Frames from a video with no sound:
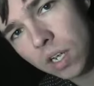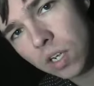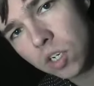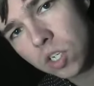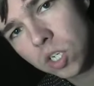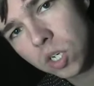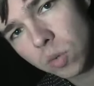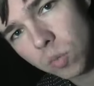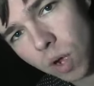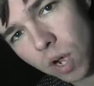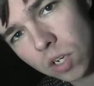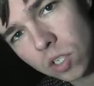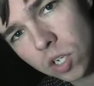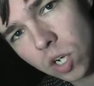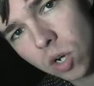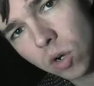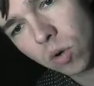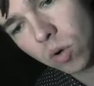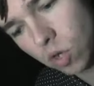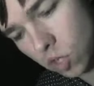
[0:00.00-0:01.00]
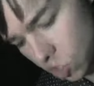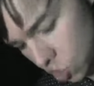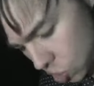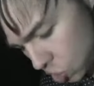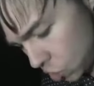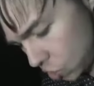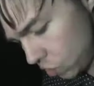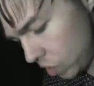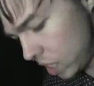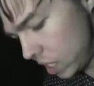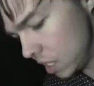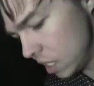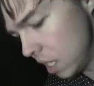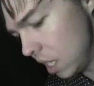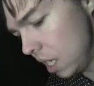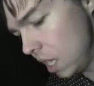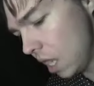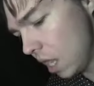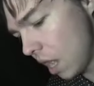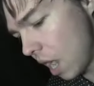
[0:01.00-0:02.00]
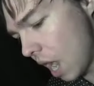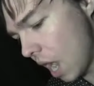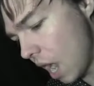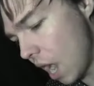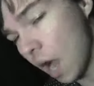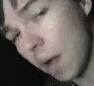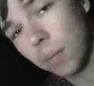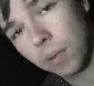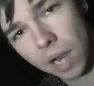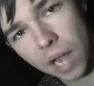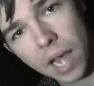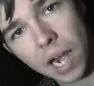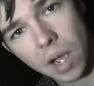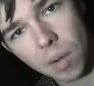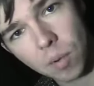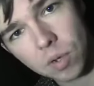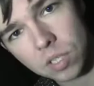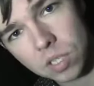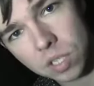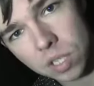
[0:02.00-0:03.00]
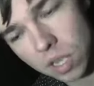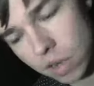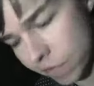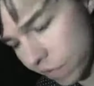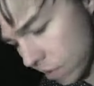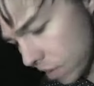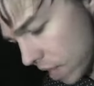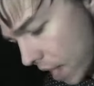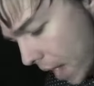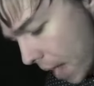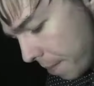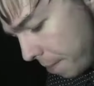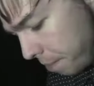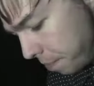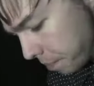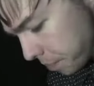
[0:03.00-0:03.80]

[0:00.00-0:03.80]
Toronto street. I'm glad I wasn't there for that.